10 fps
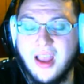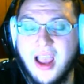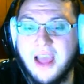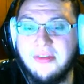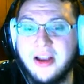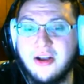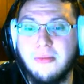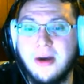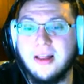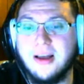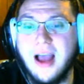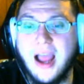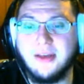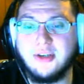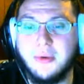and then Komala,
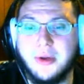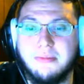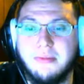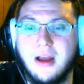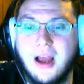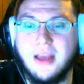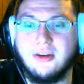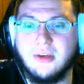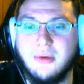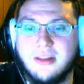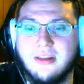I usually want to